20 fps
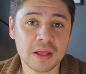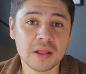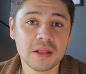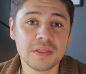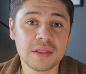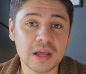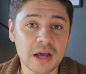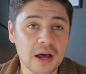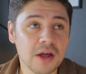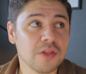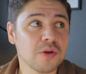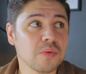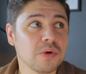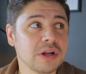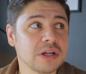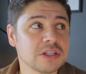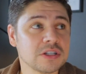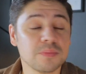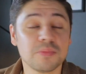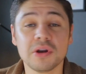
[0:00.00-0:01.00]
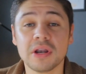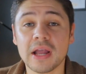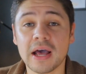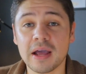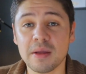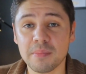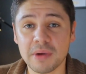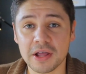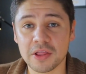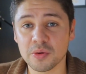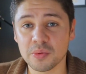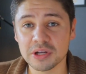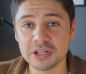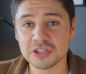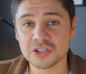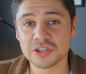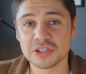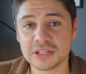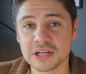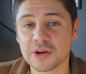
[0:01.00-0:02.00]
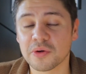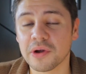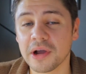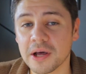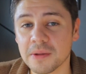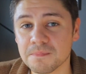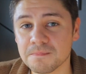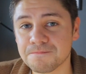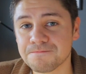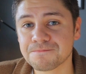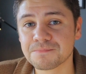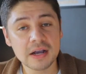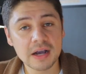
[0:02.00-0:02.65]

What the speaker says: The other one is number 9, by the way, so stick around.